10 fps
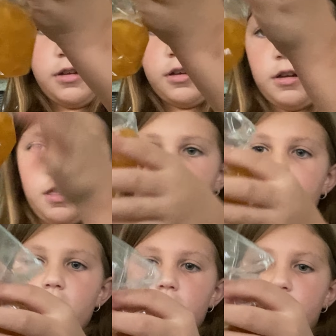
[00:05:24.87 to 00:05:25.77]
this,
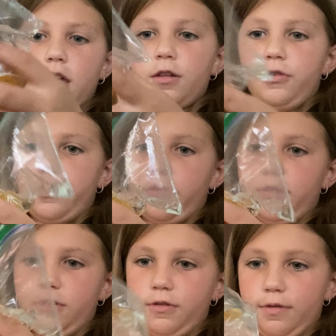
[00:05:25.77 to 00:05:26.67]
and you
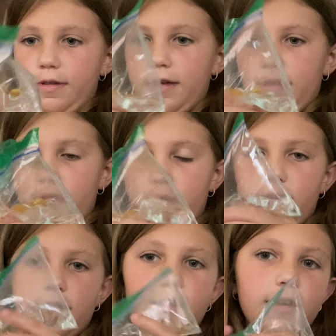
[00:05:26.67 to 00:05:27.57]
can do this.
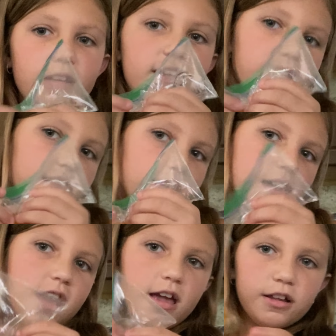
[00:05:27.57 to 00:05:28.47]

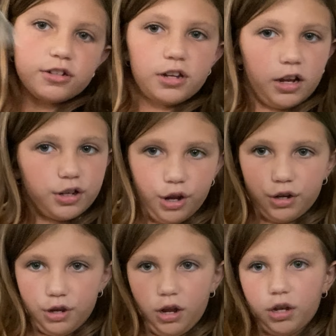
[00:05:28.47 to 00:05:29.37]
And shake, shake,
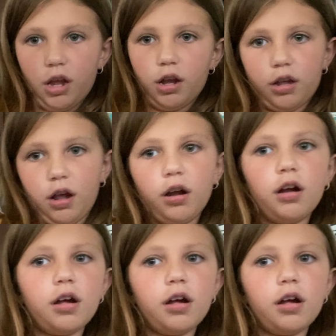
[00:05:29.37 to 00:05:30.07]
shake, shake, shake.